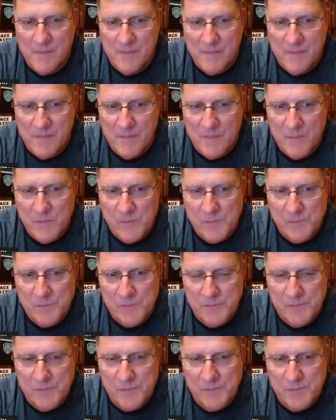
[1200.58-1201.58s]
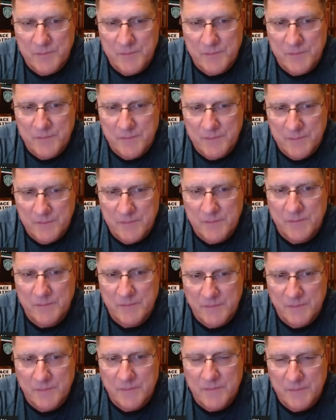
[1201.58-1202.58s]

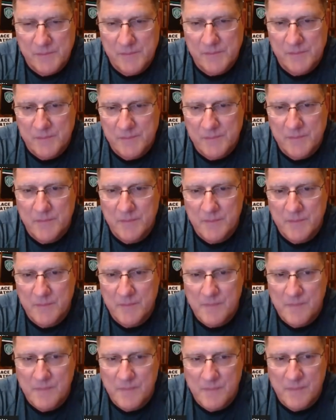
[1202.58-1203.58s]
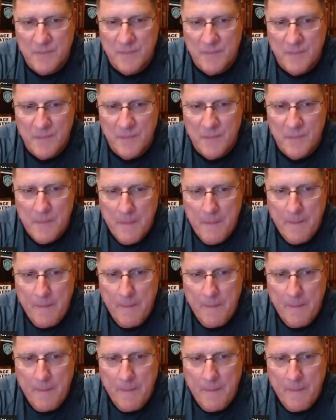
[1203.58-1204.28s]
No words are spoken by the person on screen.